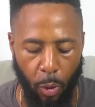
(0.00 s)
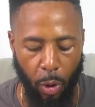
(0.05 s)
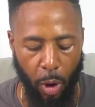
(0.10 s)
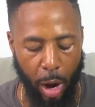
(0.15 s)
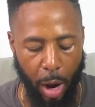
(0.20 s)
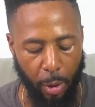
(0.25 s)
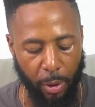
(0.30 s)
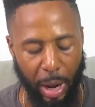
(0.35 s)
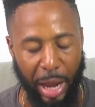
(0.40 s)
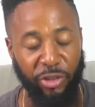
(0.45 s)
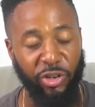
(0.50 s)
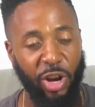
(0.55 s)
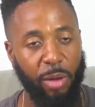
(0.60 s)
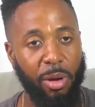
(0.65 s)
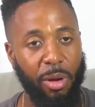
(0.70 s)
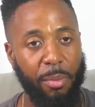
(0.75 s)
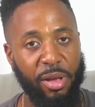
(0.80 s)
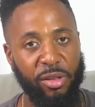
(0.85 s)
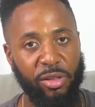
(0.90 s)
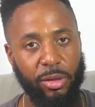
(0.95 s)
I try
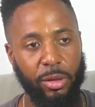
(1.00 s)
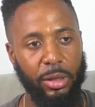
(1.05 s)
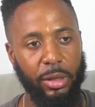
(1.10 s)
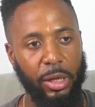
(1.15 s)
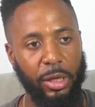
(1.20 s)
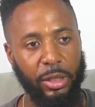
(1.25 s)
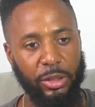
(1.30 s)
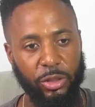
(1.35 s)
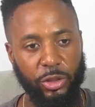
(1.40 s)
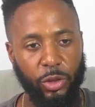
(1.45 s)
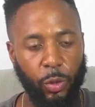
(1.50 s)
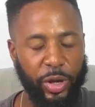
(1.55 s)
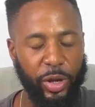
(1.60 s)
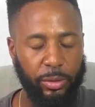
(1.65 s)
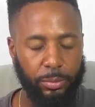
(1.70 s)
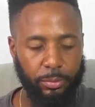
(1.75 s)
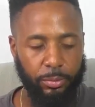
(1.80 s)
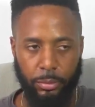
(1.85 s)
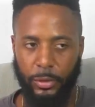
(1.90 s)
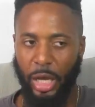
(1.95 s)
my best to do
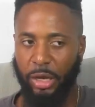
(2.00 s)
it.